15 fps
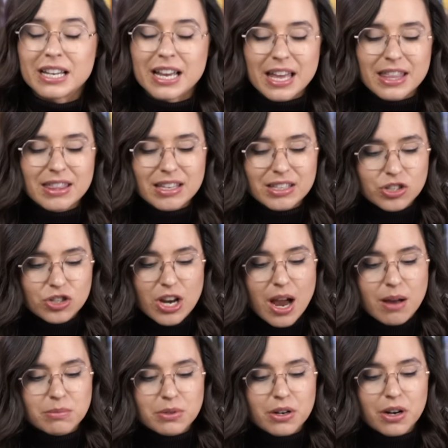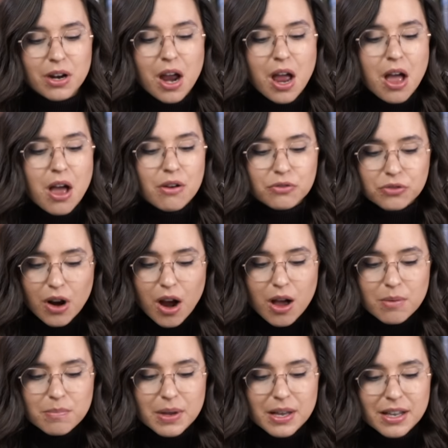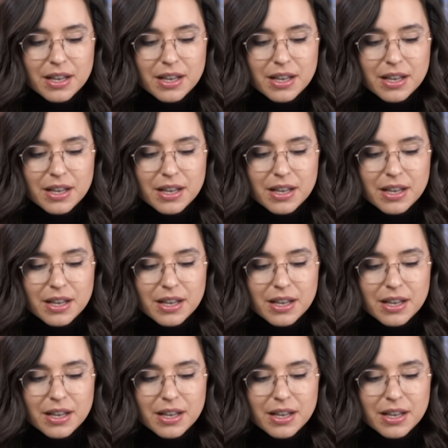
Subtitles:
in this chapter from